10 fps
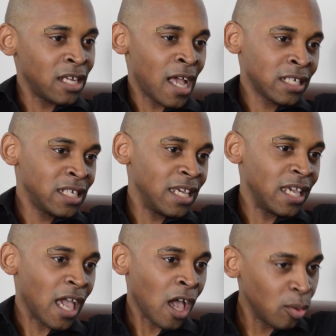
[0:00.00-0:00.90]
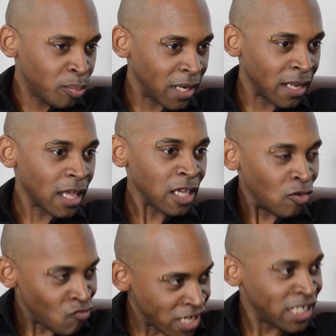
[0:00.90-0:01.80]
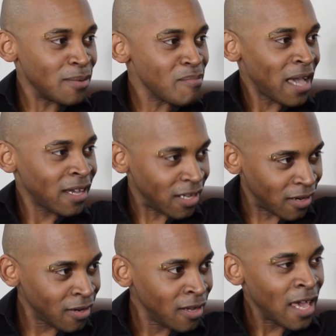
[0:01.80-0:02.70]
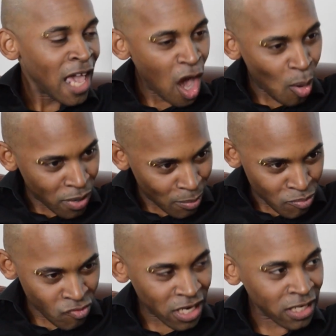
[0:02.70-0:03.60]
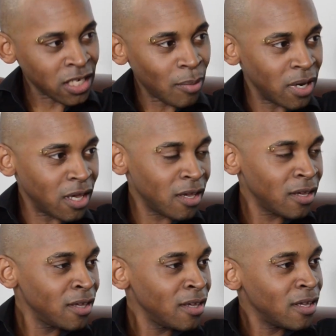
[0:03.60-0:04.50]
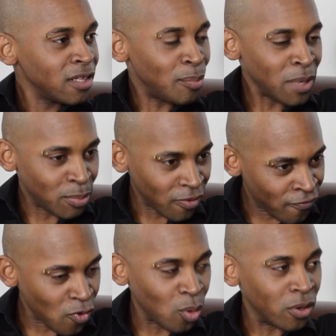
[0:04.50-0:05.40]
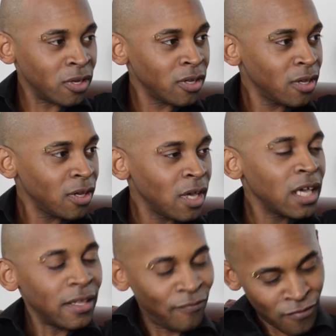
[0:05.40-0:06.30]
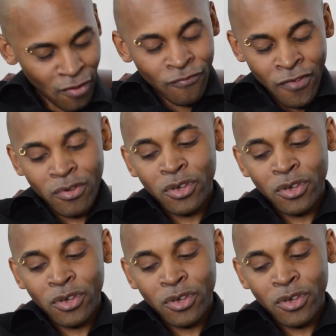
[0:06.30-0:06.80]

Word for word: you're actually helping, you're reaching back and helping bring some of the, yes. the people forward. Very, very